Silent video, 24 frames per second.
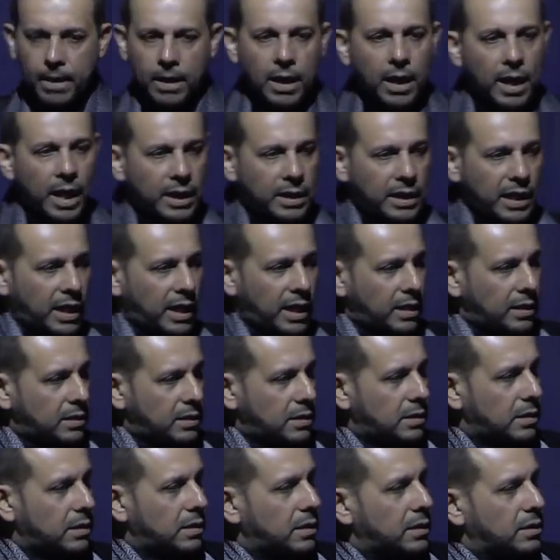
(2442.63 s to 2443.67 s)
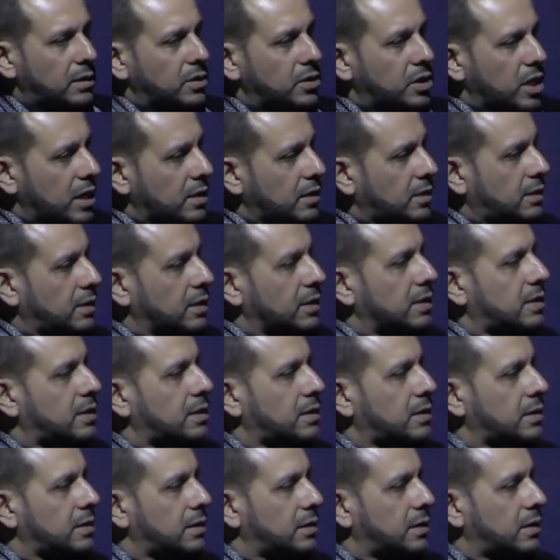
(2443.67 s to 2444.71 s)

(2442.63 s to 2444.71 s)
and in justice,